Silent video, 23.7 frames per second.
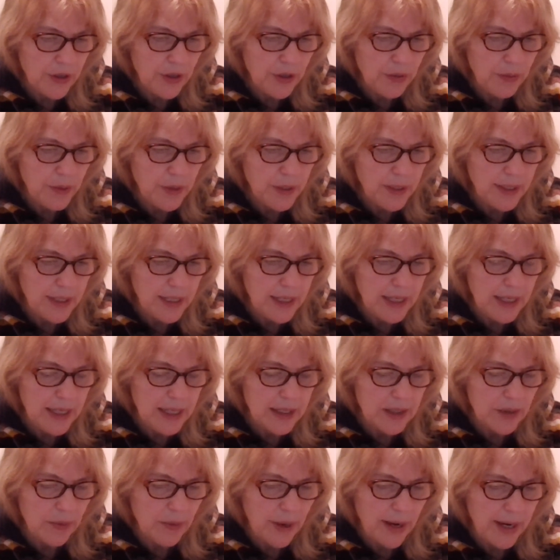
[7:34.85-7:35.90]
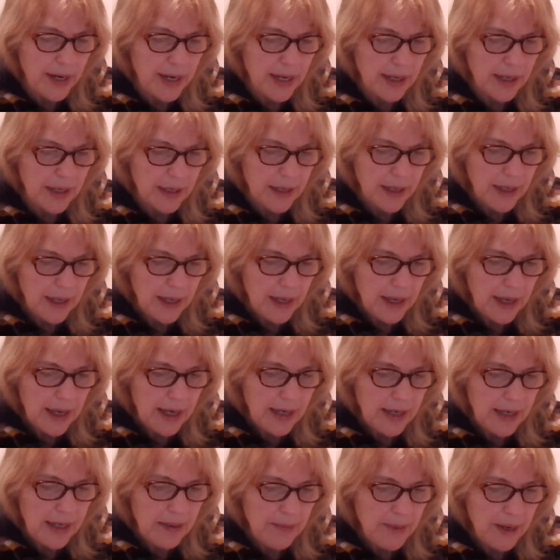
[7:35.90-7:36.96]
You will see he is waiting.
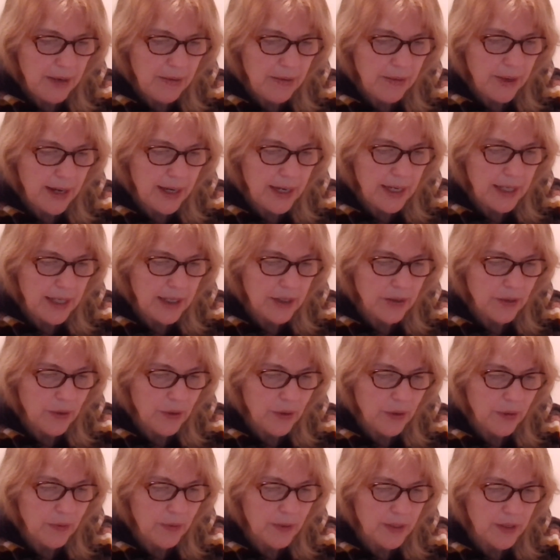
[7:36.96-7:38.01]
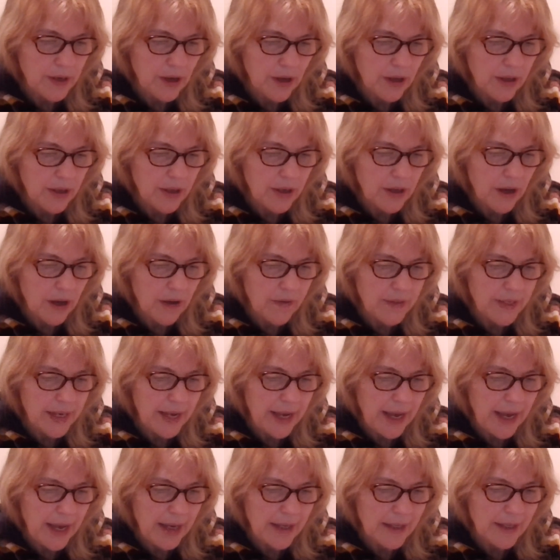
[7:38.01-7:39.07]
And he made ready to hold Raskolnikov's
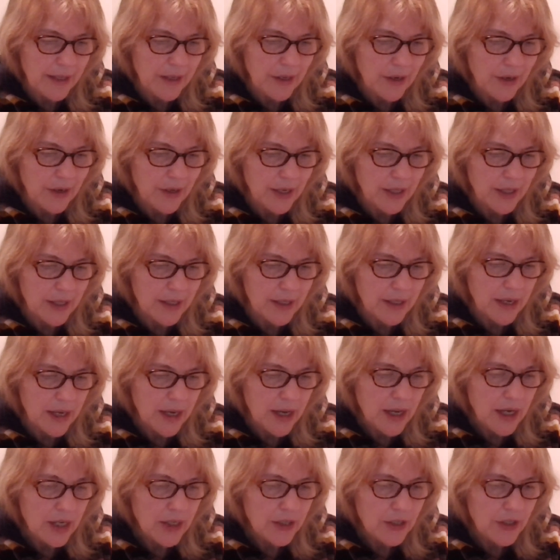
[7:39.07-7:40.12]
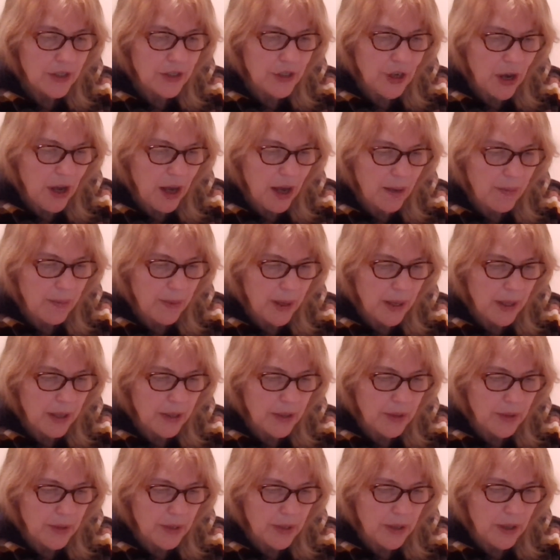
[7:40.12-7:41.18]
hand in earnest. Stop! I'll
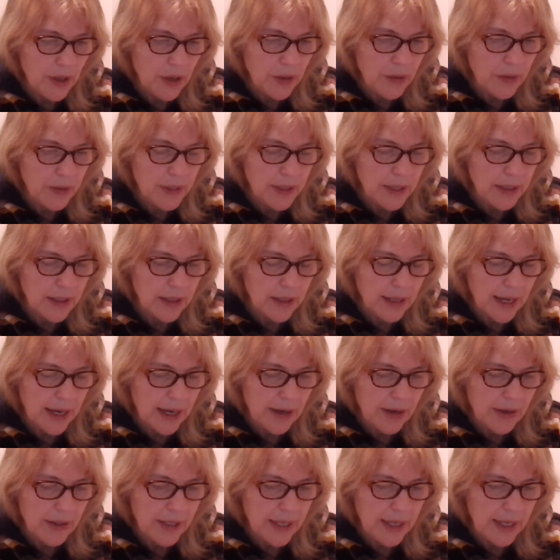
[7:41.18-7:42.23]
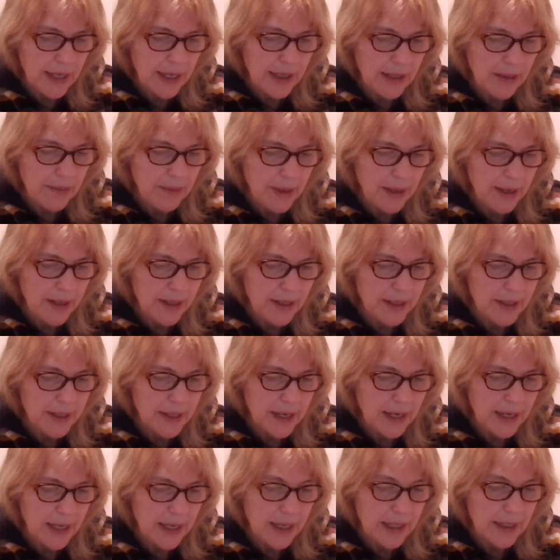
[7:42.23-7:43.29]
do it alone, said the latter, taking the pen and
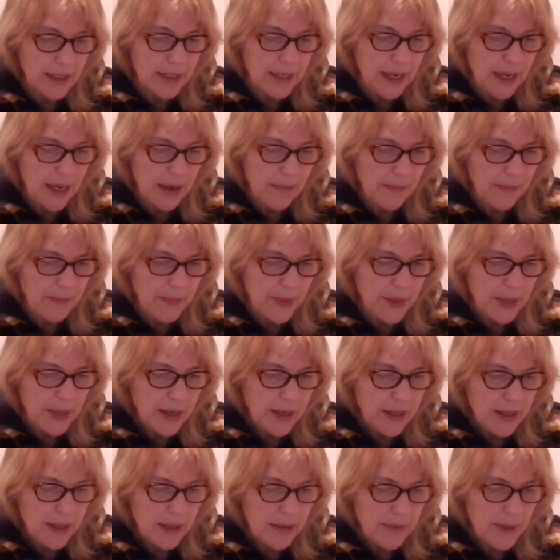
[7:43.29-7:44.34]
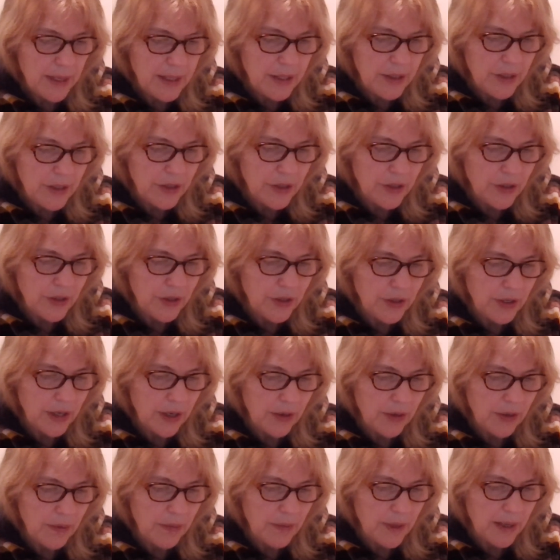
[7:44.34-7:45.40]
signing his name. The messenger took
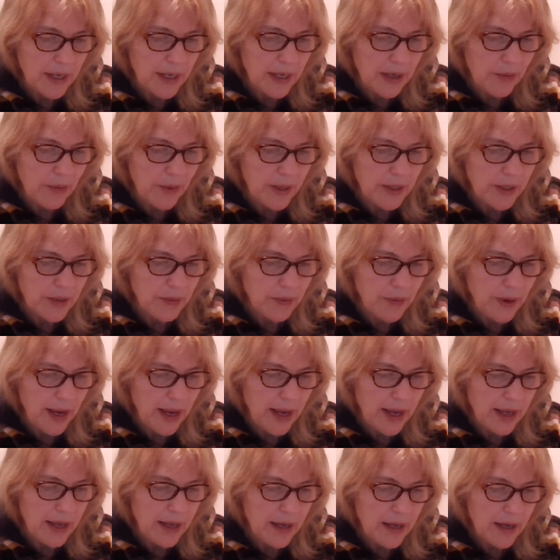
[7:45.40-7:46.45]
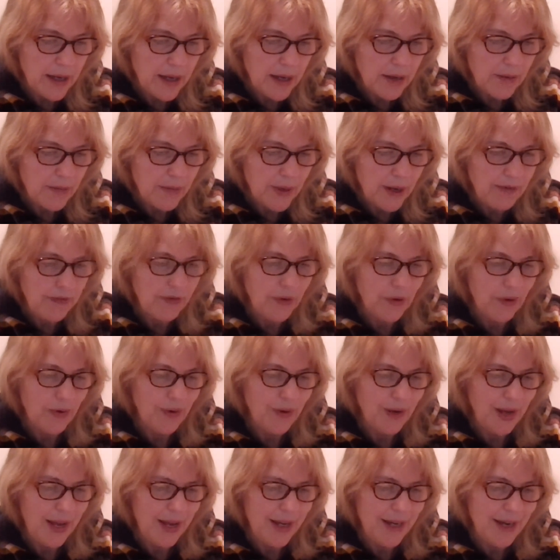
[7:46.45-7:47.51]
out the money and went away. Bravo!
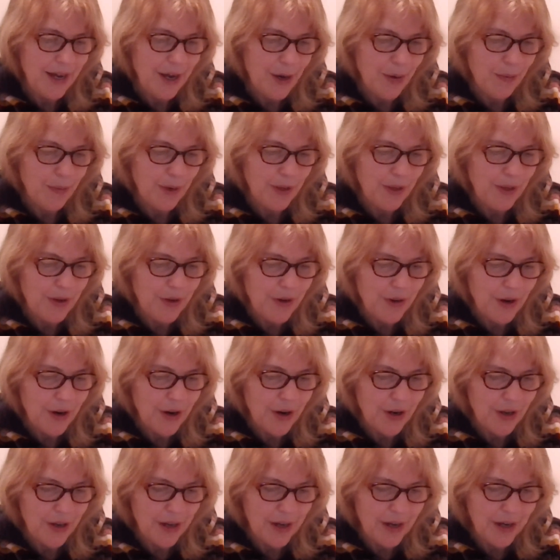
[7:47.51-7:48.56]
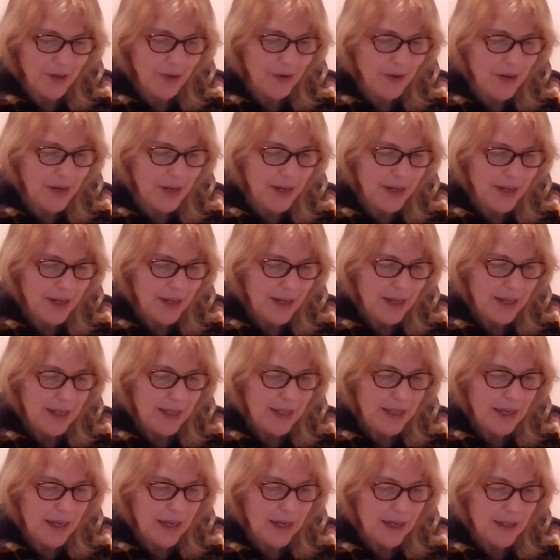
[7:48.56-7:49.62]
And now, brother, are you hungry?
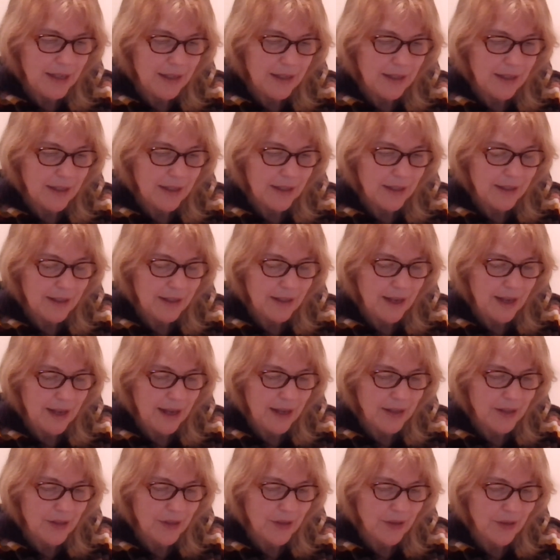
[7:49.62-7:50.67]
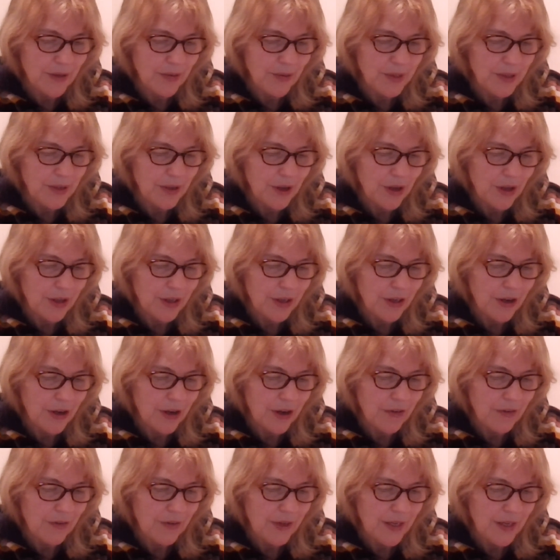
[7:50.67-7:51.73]
Yes, answered
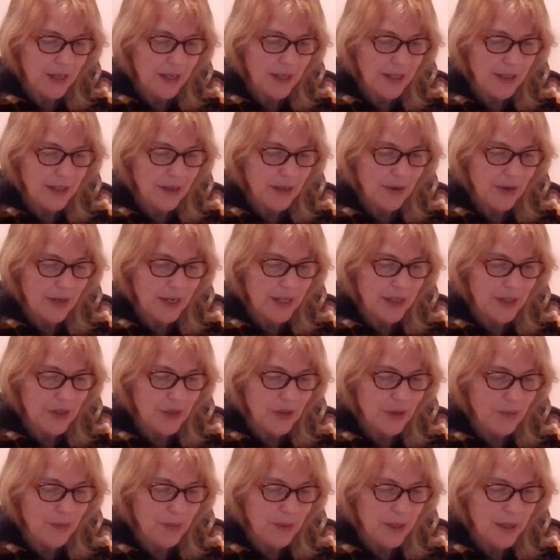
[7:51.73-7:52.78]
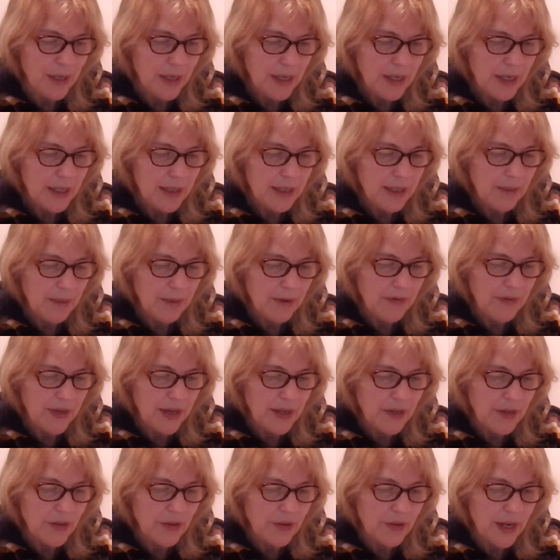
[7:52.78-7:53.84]
Raskolnikov. Is there any soup? Some of
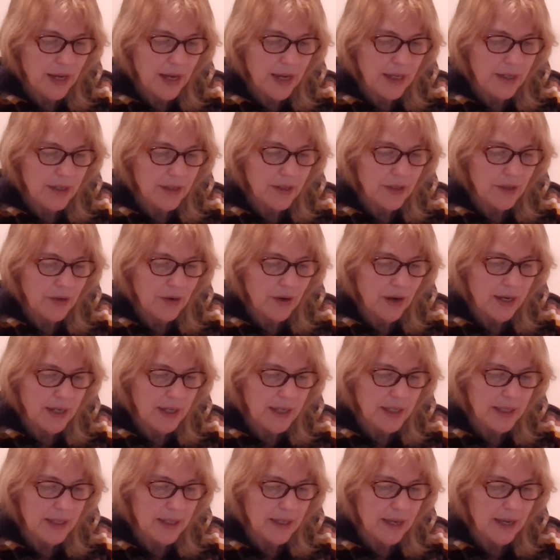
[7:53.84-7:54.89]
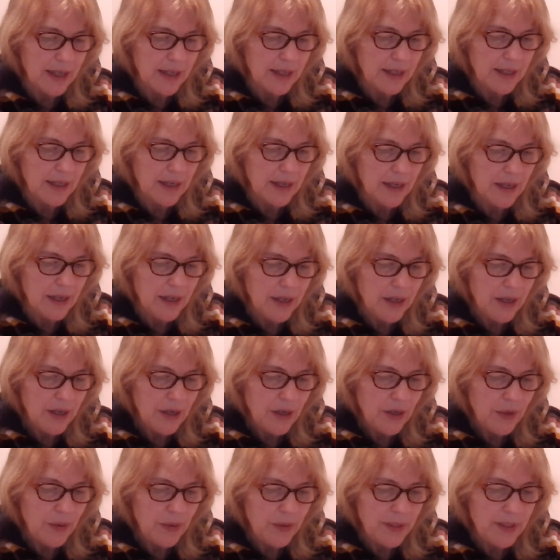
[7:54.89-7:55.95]
yesterday's, cried Nastasya,
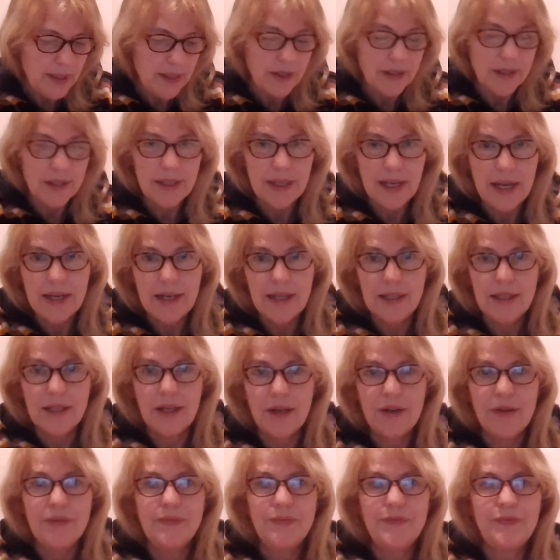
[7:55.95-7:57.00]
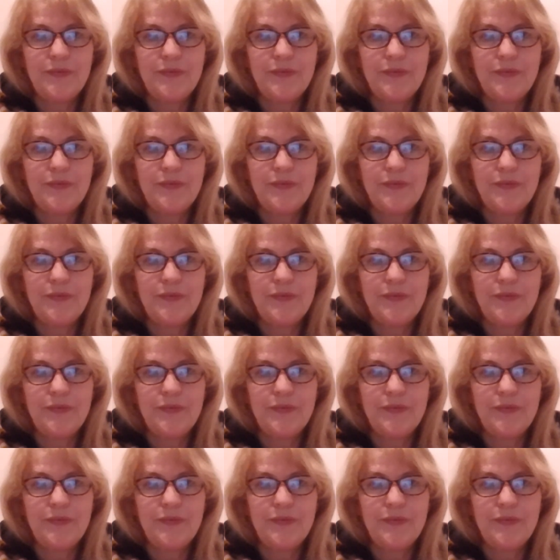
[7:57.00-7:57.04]
who was still standing there.